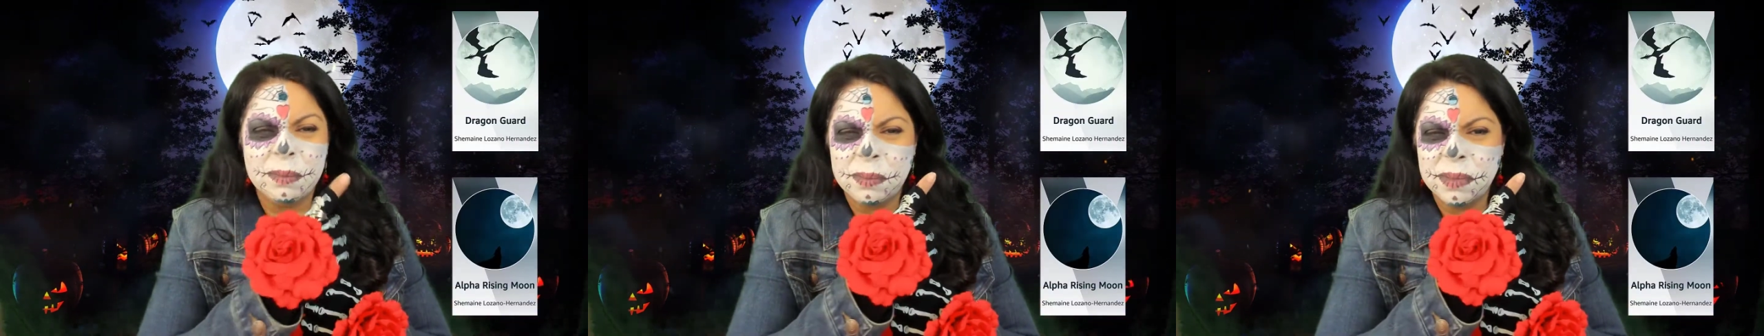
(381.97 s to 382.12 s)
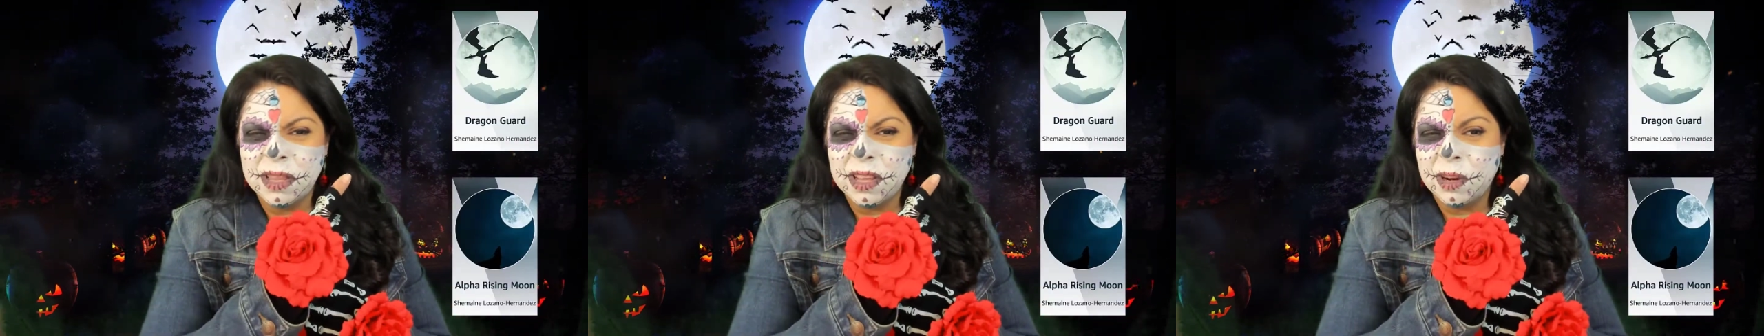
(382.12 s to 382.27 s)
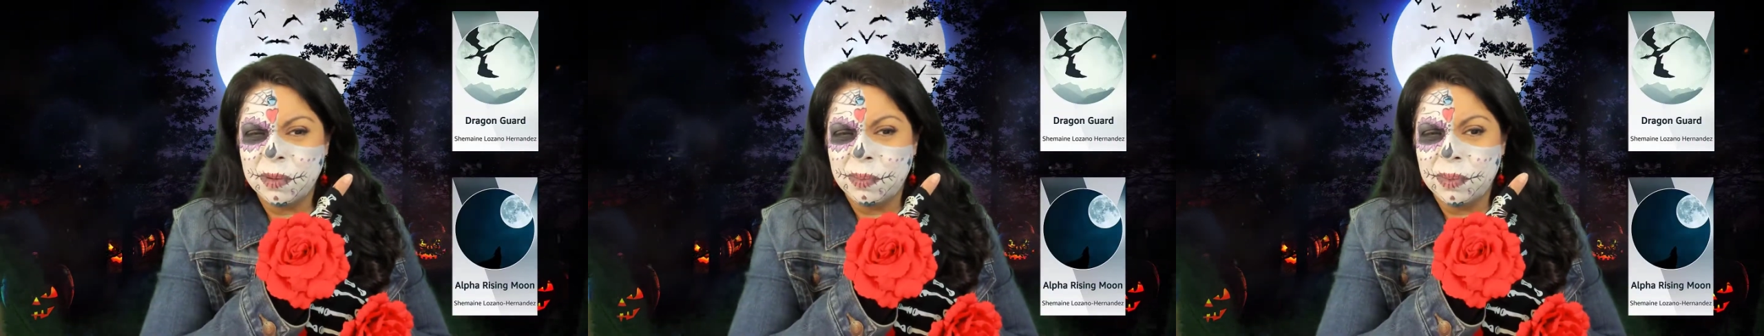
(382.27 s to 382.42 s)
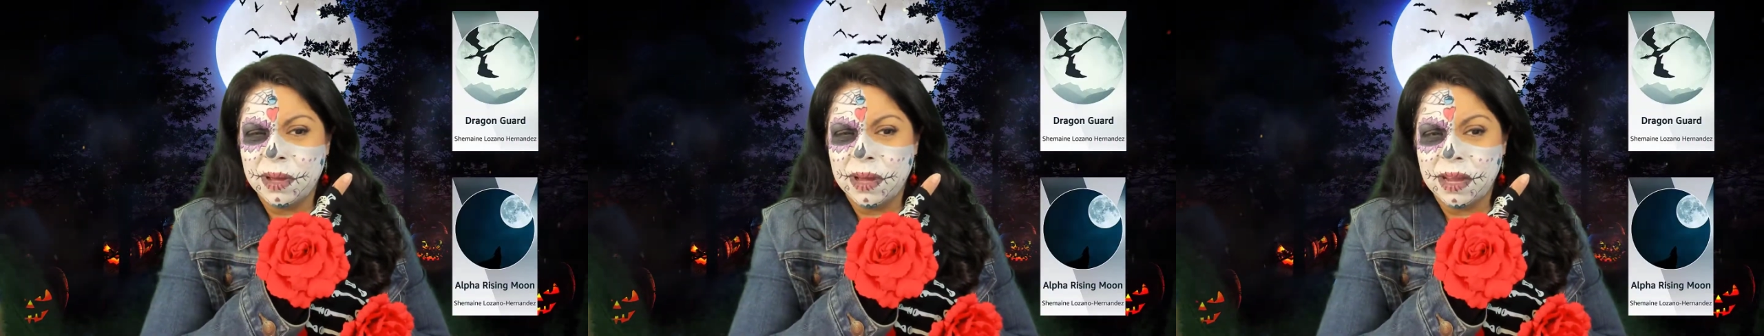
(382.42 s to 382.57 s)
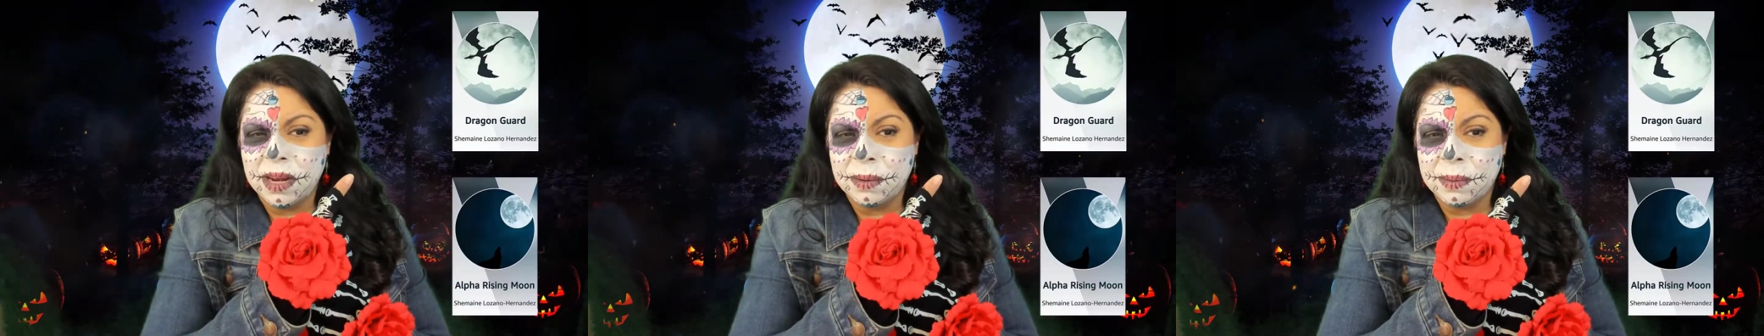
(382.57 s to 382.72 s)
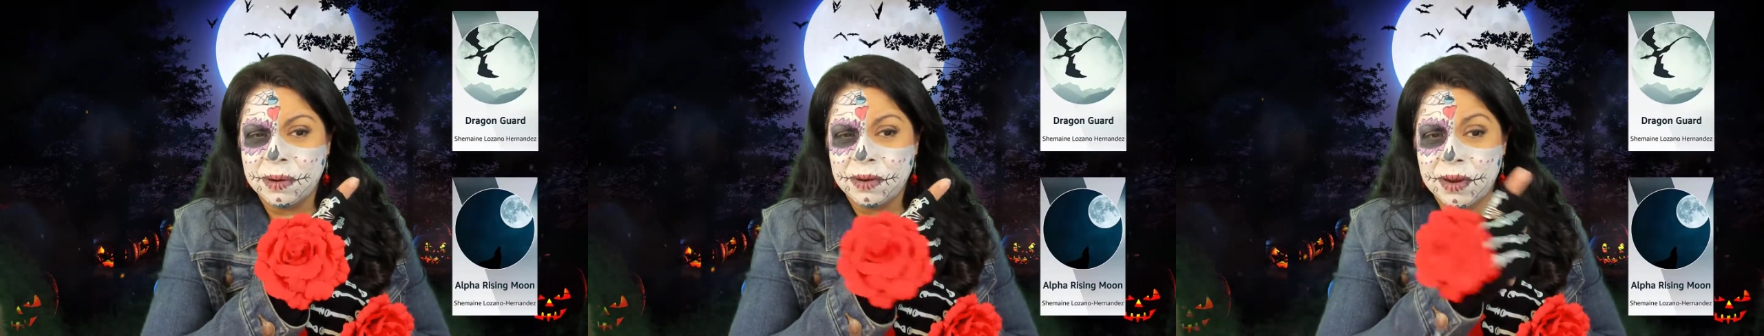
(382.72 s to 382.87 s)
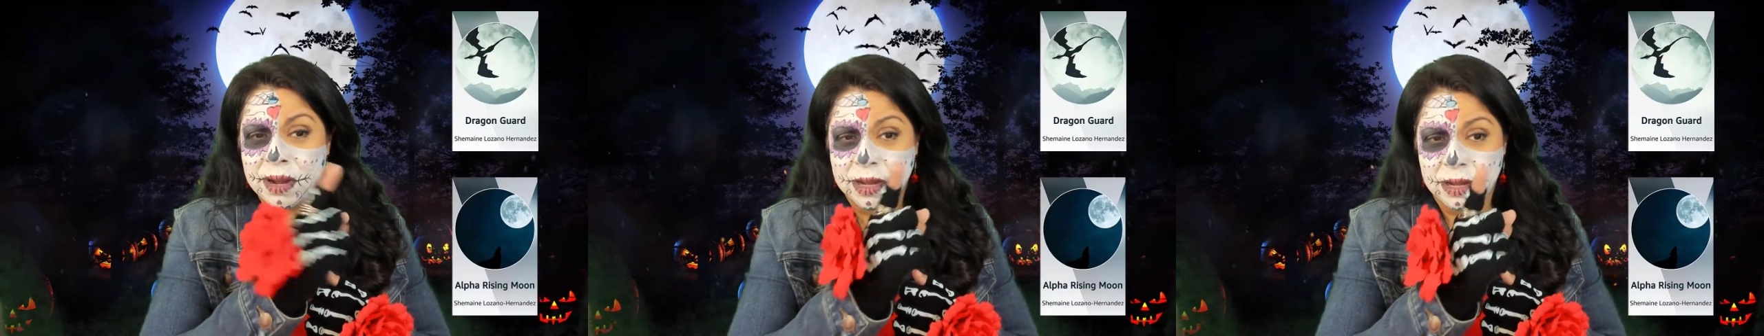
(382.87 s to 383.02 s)
I'm a little behind
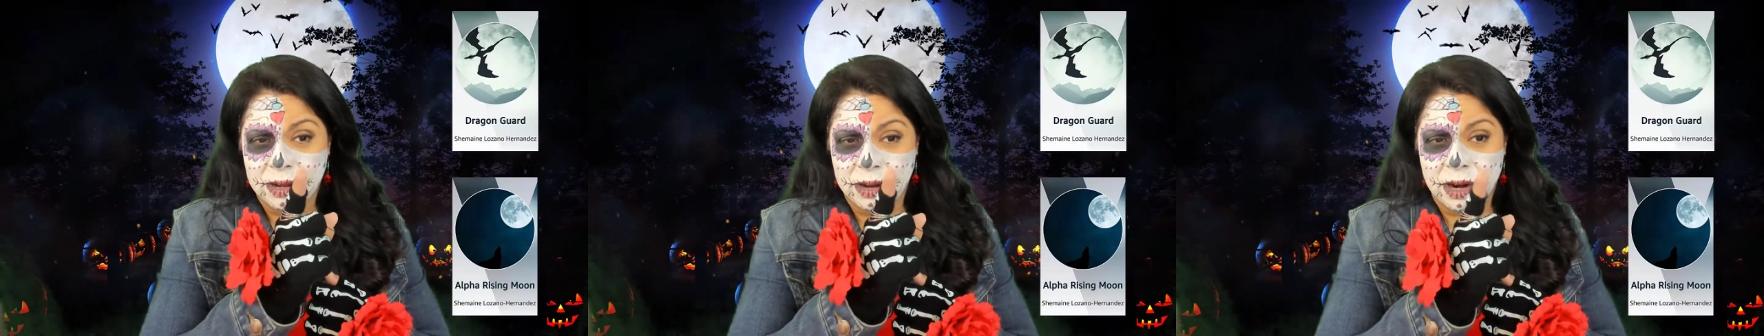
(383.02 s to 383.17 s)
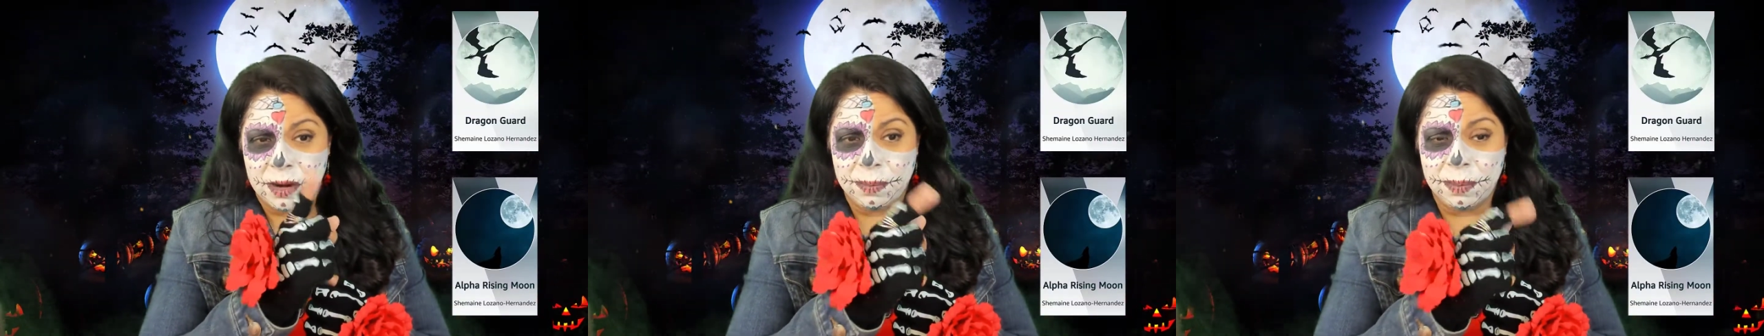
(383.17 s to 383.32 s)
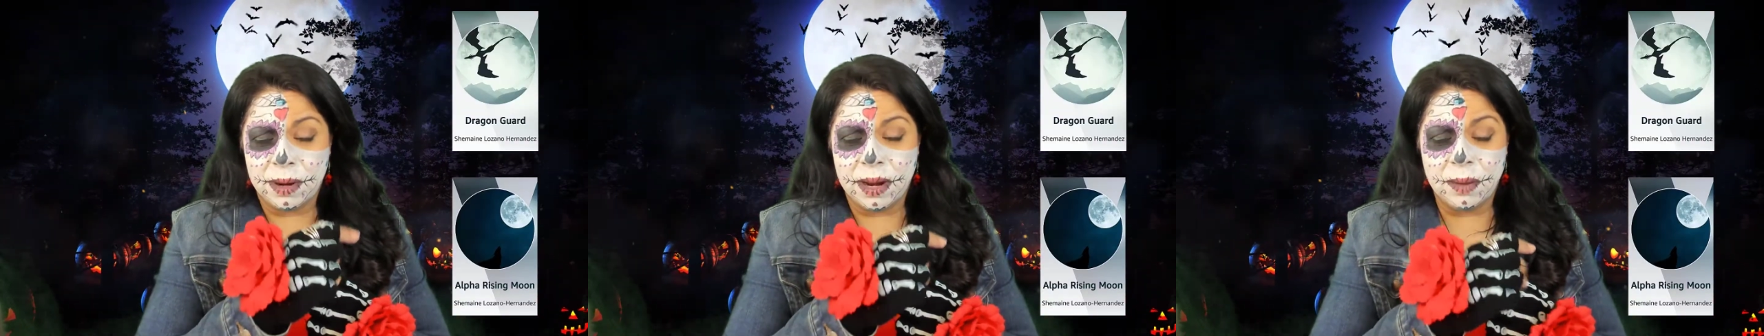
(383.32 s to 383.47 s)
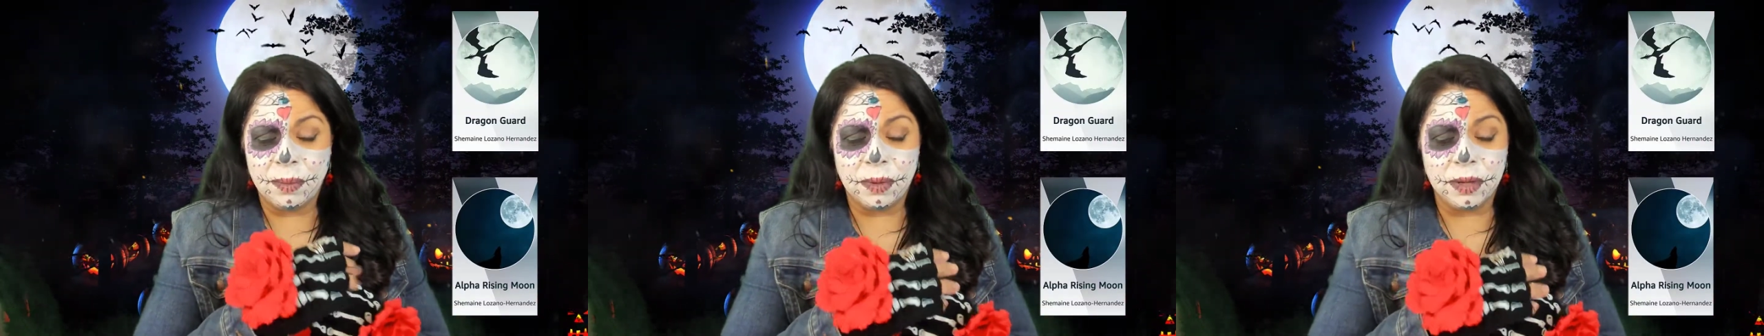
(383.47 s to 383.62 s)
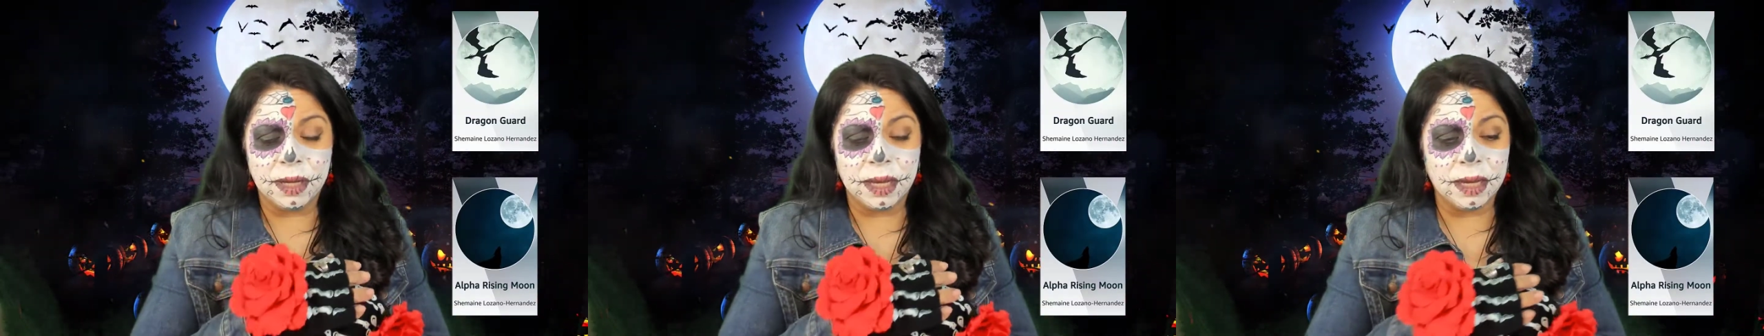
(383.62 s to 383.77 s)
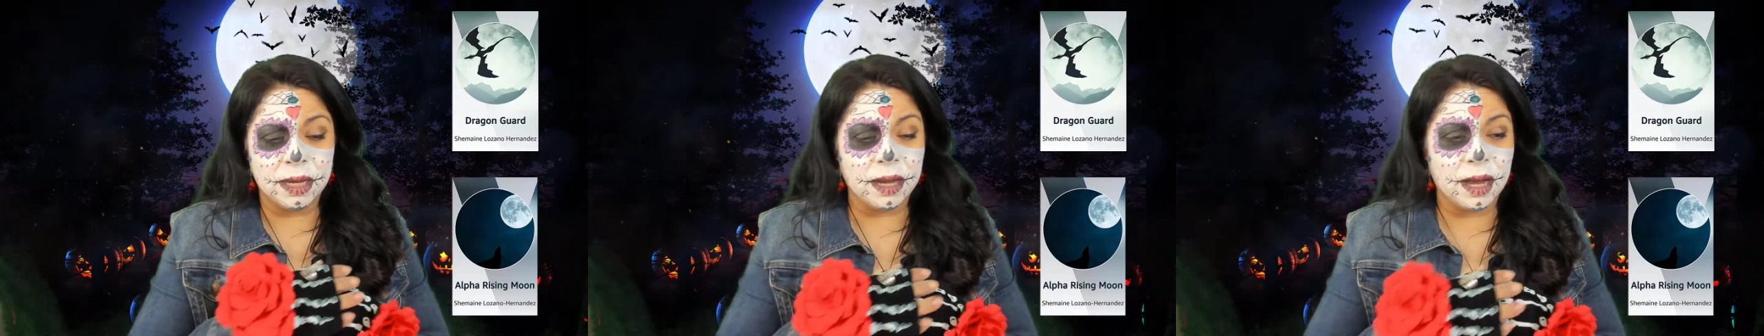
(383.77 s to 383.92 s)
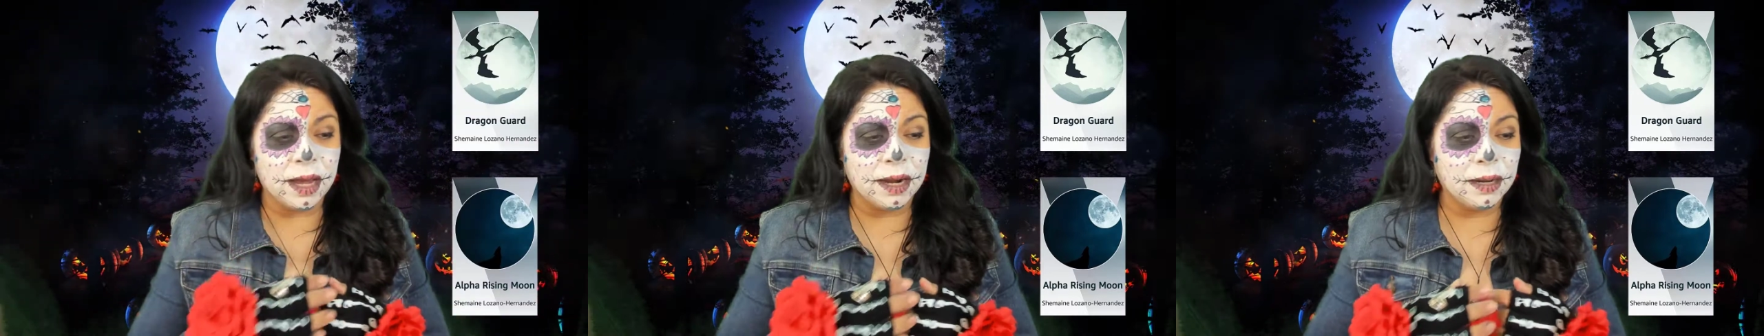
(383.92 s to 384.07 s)
on my Dragon Guard, but I will
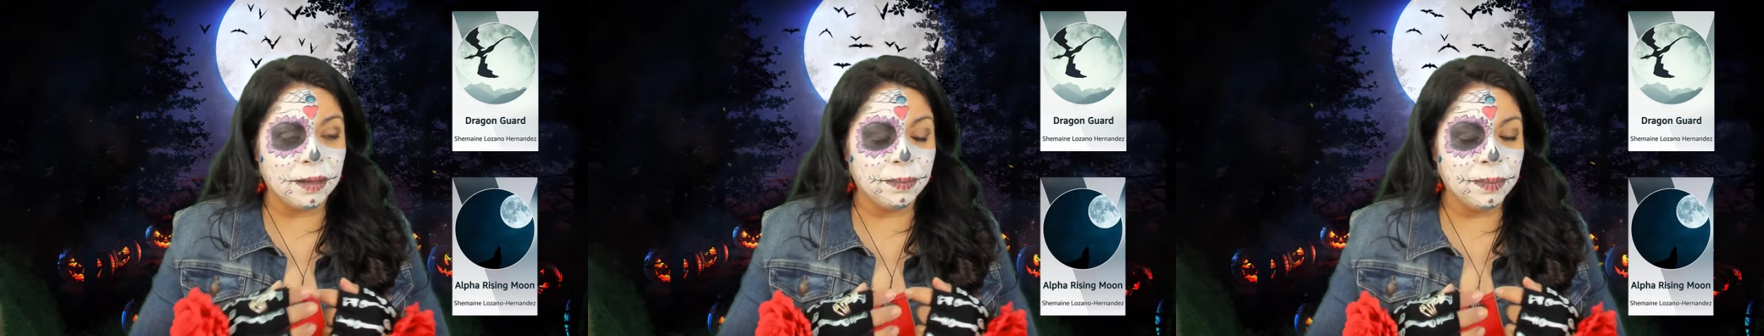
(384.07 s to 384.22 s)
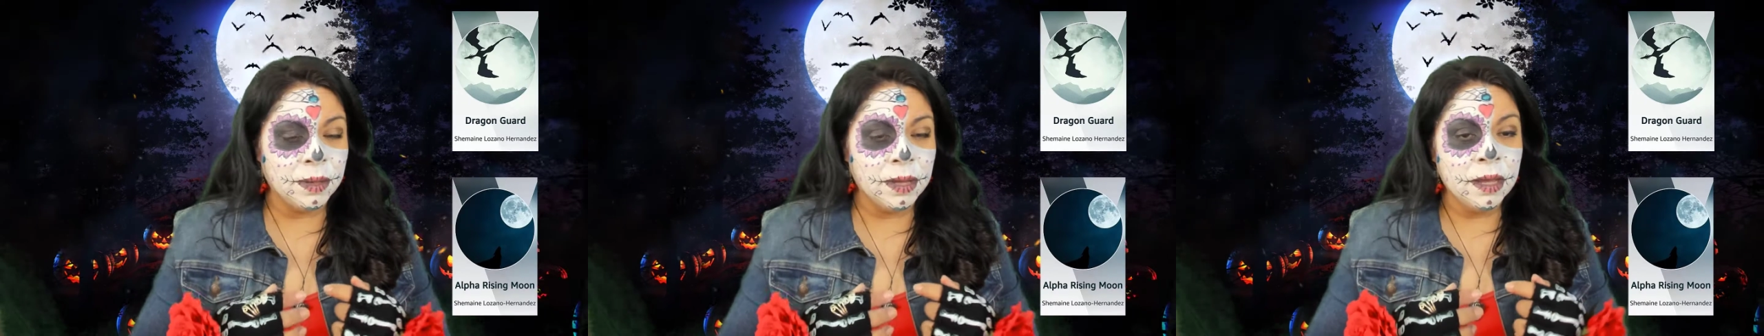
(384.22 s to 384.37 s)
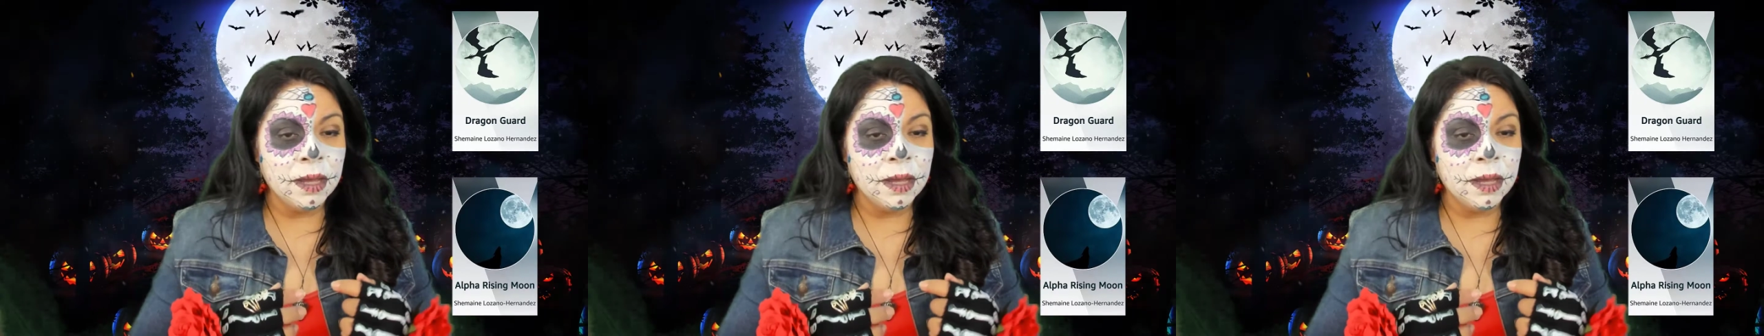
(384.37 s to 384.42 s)
get caught up.